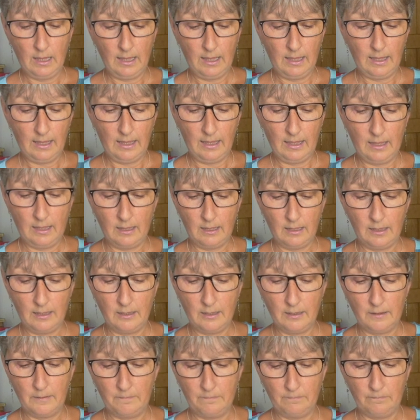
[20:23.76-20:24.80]

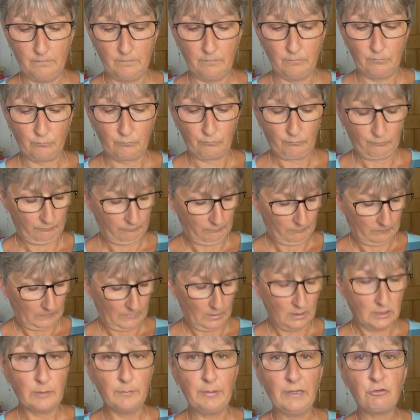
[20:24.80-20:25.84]

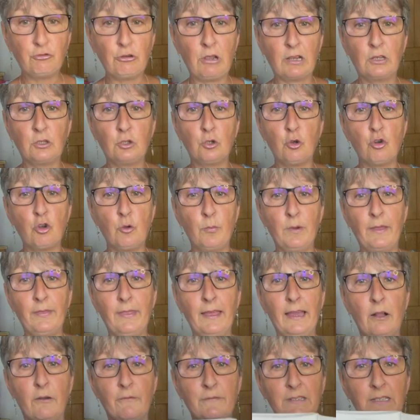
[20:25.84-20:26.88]
So a bit of dragon talk about
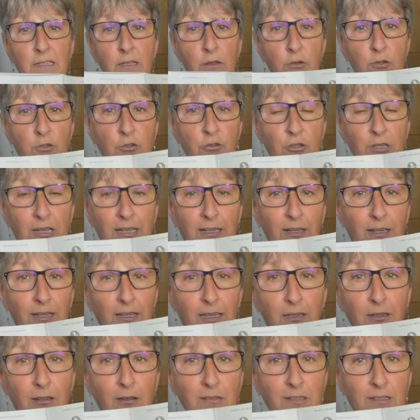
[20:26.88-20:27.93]
that. Obviously, I was channeling
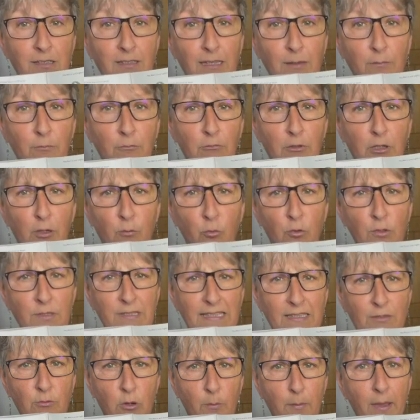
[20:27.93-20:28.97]
and asking them, right, what's
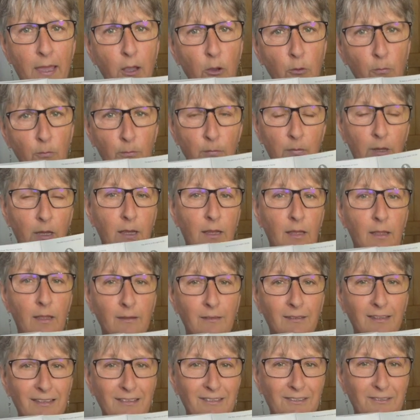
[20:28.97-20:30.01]
this all about?
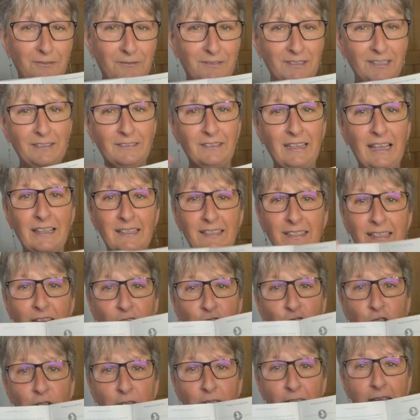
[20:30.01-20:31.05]
And there's obviously that
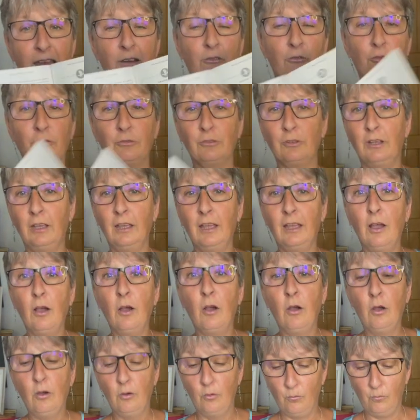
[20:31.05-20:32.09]
section there on
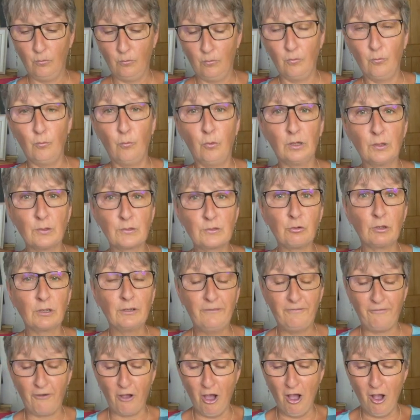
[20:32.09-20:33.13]
what I was trying
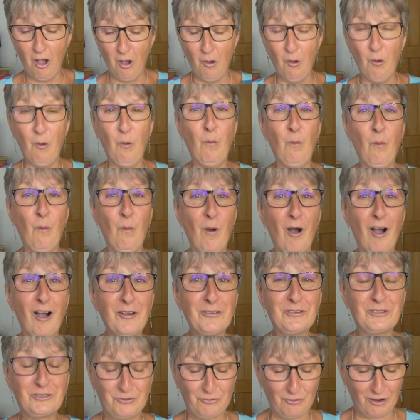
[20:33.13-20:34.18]
to what I
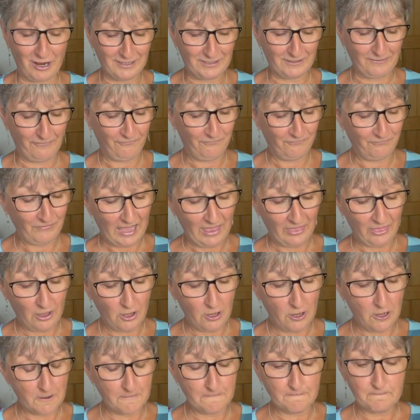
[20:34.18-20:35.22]
was trying to
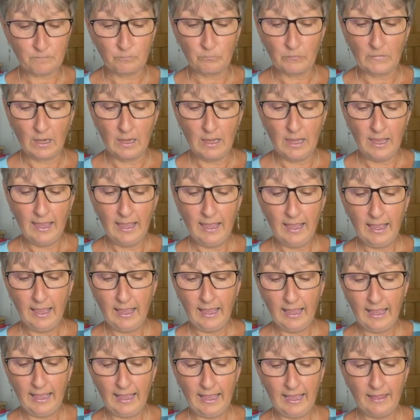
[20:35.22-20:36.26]
fathom.
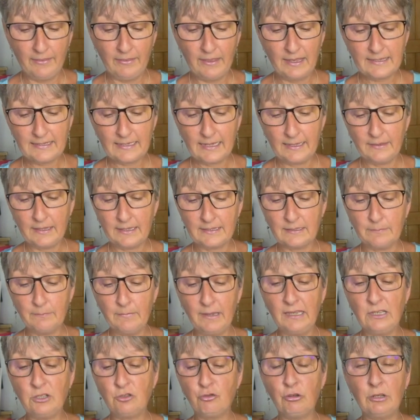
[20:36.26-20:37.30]
And there's the
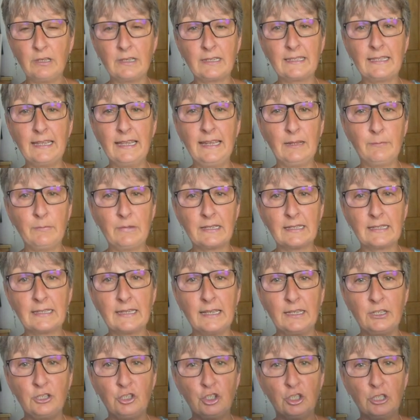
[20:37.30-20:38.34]
matrix healing
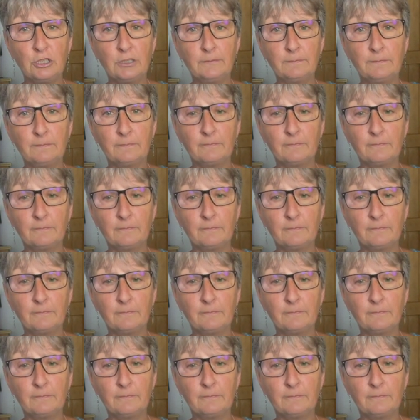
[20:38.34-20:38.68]
meditation.